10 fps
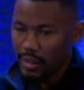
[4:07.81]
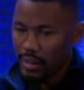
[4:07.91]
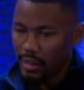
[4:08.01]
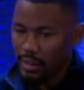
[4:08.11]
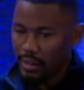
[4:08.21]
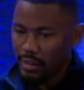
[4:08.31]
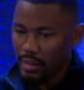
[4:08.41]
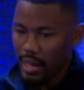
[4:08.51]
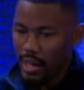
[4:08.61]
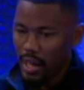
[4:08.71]
and
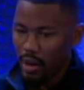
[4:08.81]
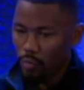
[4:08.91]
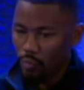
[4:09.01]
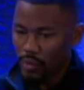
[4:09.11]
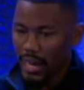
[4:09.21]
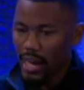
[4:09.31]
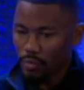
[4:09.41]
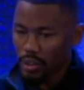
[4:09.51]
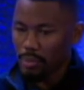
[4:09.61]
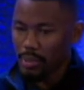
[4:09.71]

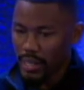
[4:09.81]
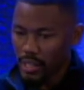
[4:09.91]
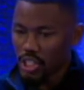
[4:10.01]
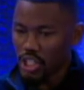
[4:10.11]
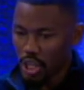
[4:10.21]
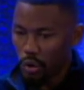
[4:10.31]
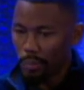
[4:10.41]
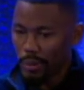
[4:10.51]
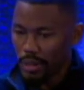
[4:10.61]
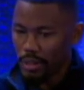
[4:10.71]
God really began to show
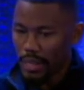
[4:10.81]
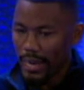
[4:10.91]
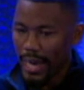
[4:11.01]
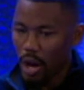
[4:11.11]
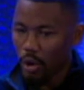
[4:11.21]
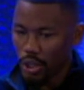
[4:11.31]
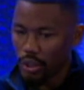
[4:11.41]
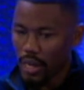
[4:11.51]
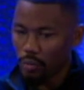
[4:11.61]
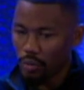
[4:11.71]
me, like, how
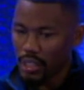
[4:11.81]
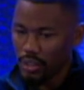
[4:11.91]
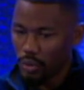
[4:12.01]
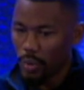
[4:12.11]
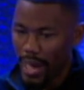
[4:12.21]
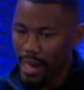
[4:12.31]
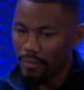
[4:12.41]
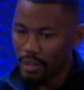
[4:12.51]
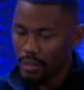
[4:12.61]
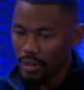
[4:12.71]
good I really do have
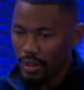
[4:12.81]
it.